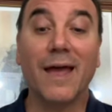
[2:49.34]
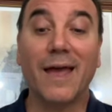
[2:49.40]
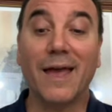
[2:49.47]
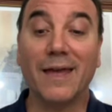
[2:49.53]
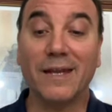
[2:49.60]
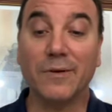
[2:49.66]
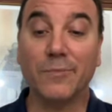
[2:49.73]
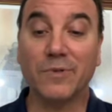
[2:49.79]

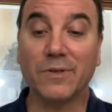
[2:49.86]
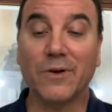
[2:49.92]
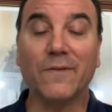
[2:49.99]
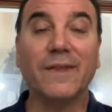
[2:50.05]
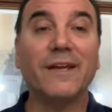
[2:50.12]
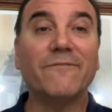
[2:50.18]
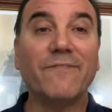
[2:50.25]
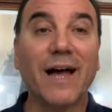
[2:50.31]
and it was
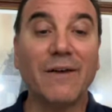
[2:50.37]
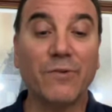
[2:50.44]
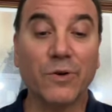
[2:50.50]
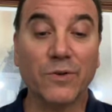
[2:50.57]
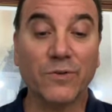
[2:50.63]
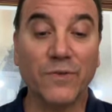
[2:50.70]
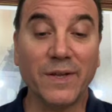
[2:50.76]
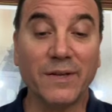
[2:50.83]
only a
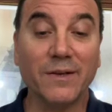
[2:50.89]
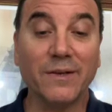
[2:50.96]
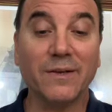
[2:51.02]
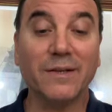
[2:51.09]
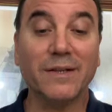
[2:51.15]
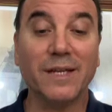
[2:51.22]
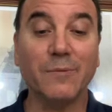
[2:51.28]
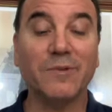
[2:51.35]
5-horse field,
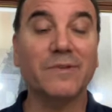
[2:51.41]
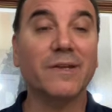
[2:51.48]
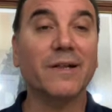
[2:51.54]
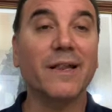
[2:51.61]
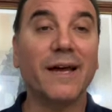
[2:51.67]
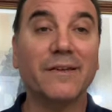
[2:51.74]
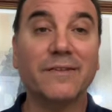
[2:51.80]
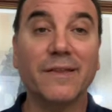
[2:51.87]
and he was the
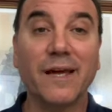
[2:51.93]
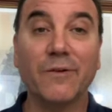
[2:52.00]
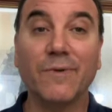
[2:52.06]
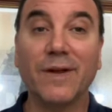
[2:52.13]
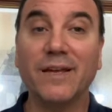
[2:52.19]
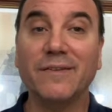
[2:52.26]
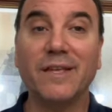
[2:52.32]
class of that race.